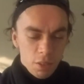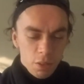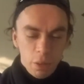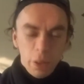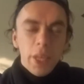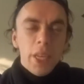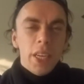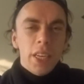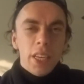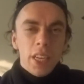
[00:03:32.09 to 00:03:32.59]

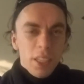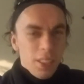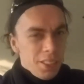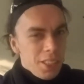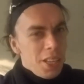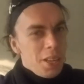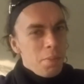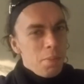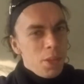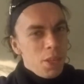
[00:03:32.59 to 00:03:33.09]
we
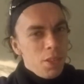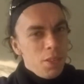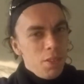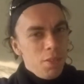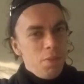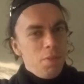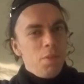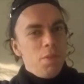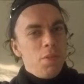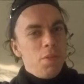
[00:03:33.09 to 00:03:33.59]
condemn
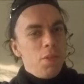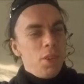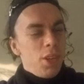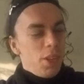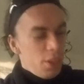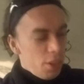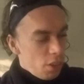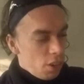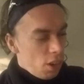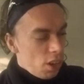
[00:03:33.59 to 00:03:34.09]
you
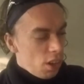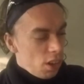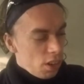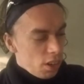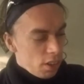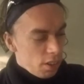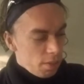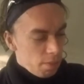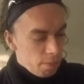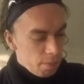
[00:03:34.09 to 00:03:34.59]
when there
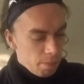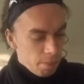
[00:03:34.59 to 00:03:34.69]
are